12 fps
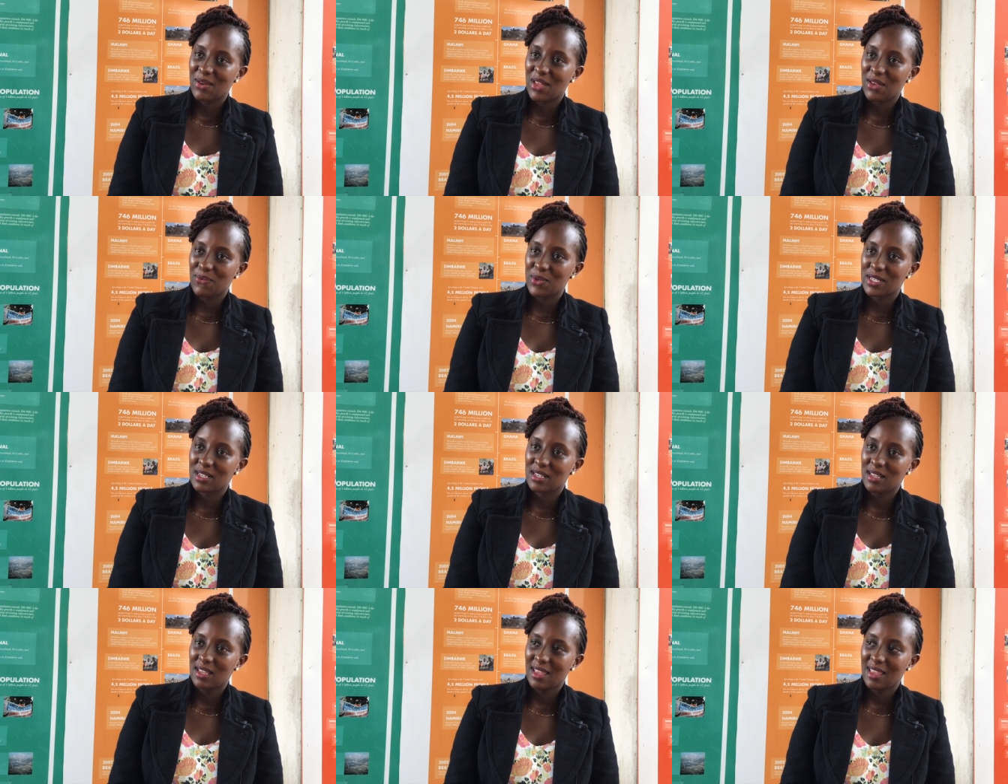they were the
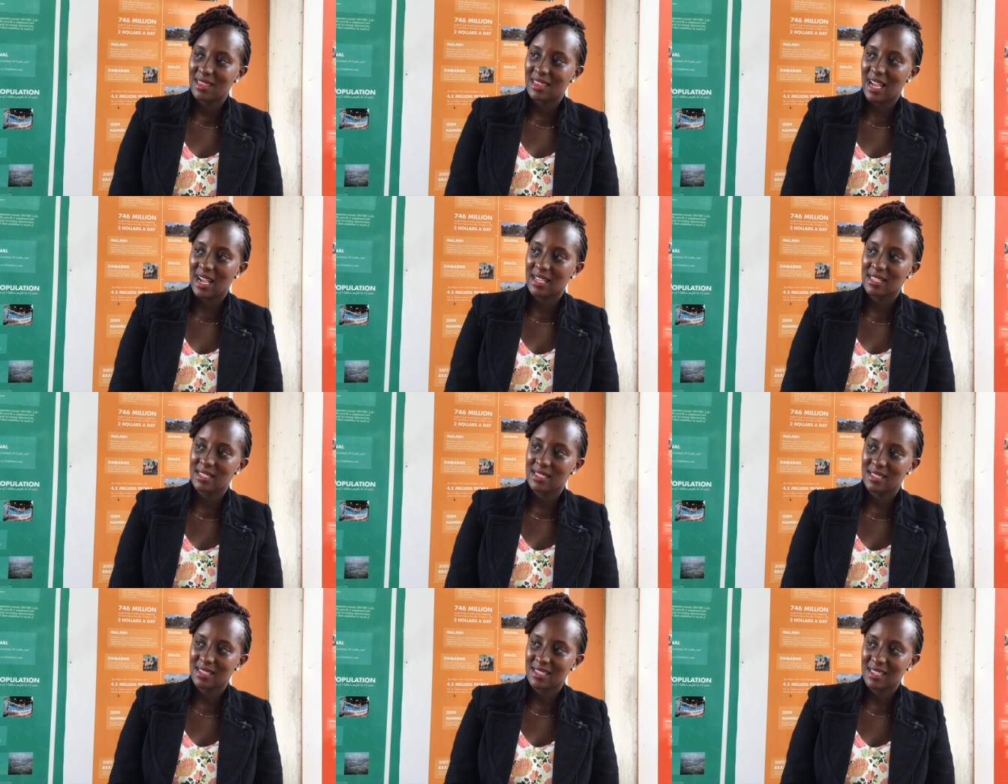40 thugs
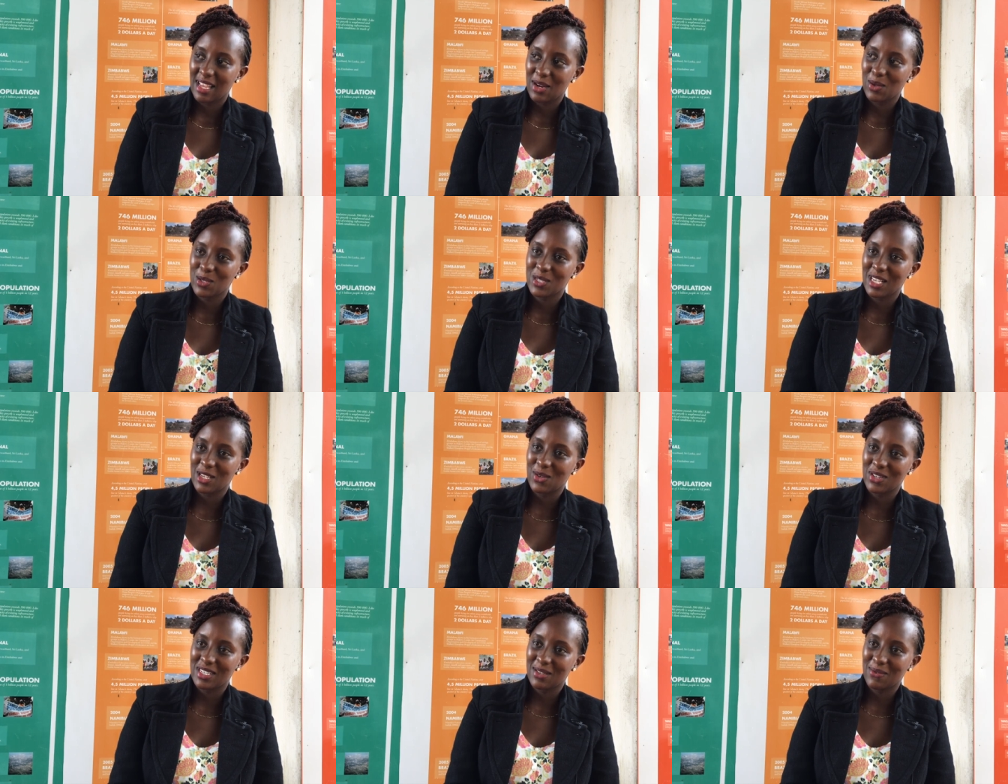and also
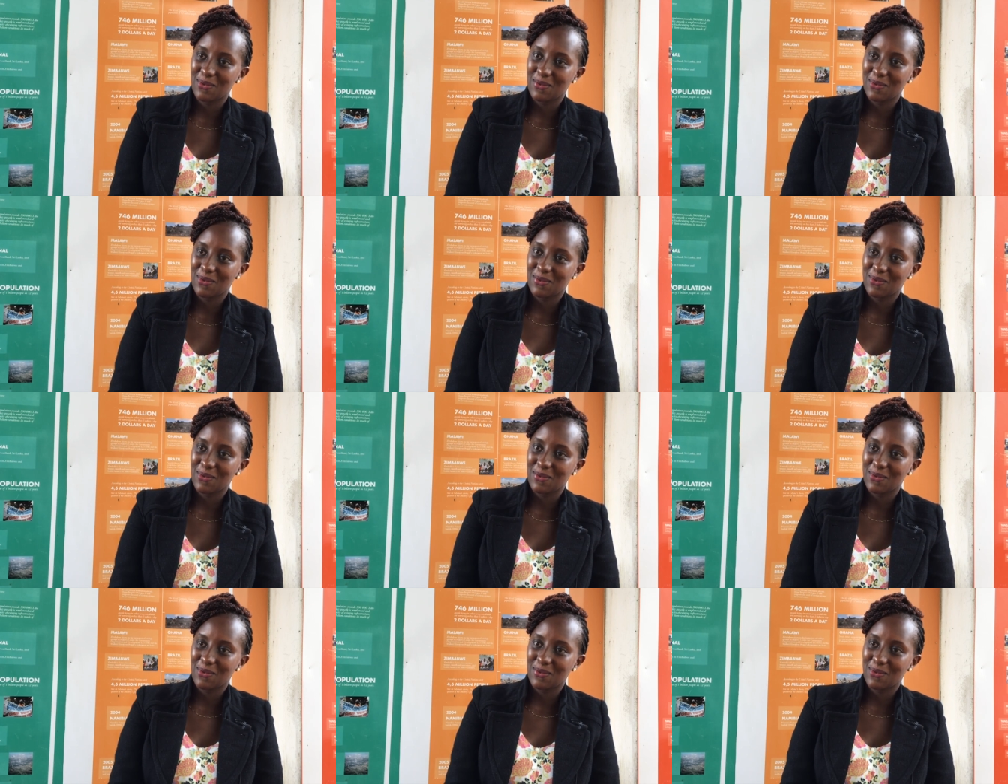security